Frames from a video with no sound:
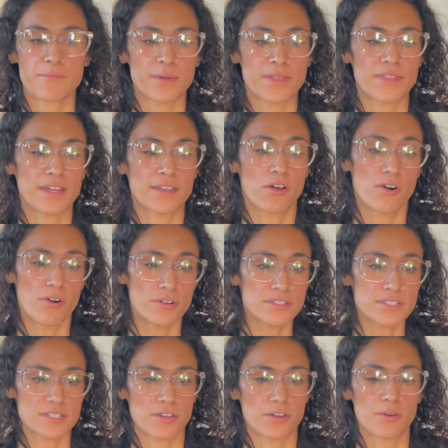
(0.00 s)
but then
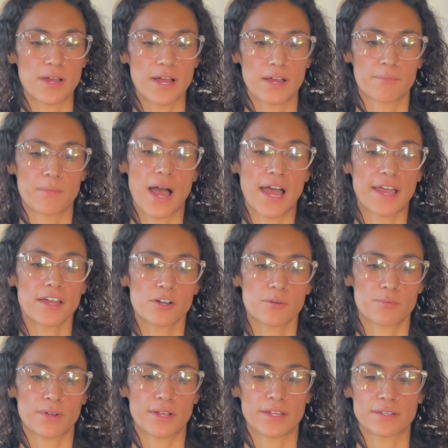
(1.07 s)
also I
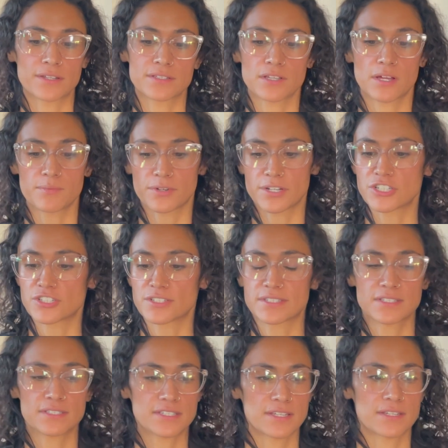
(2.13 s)
help Ray in his operations,
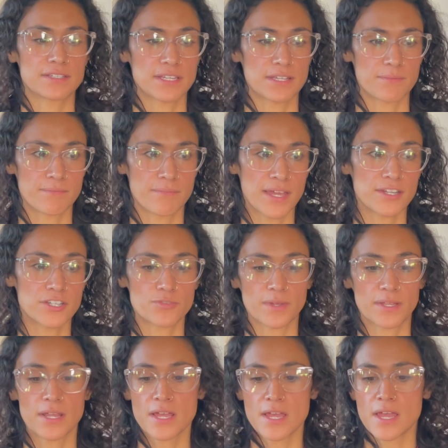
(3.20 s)
his day-to-day
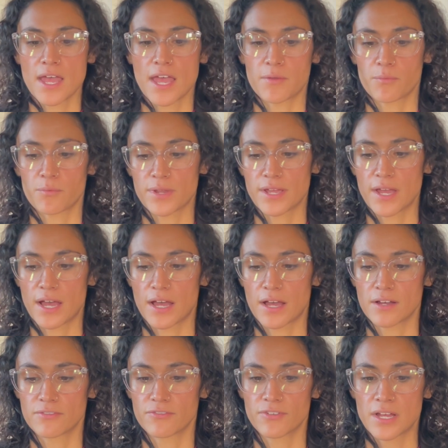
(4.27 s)
management, and we
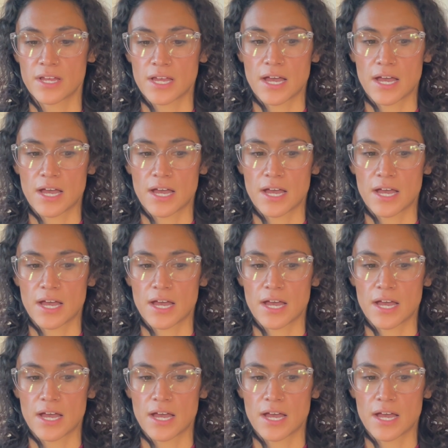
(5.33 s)
have